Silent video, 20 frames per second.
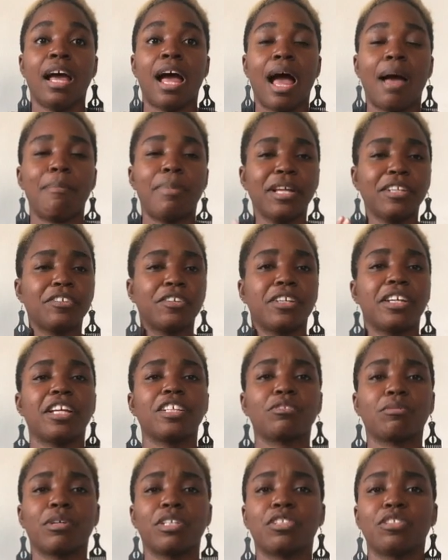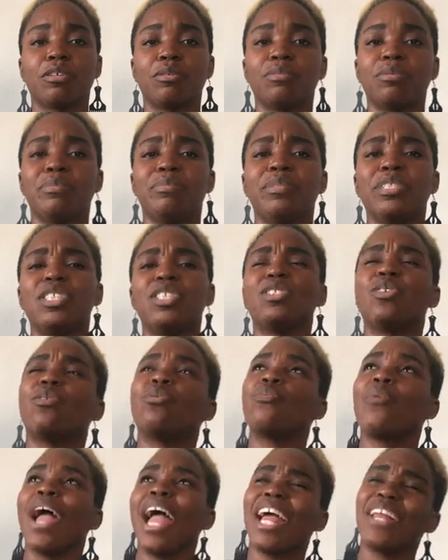I bet your next question will be, so
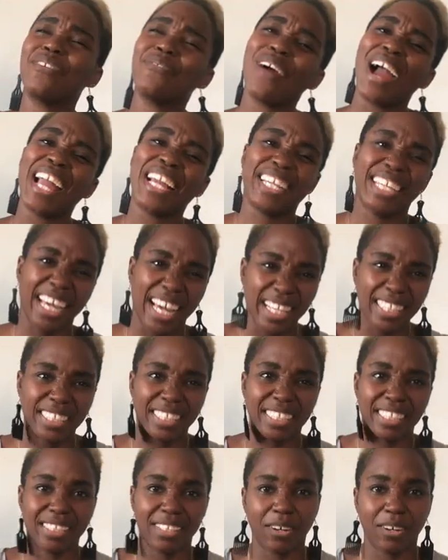where do I get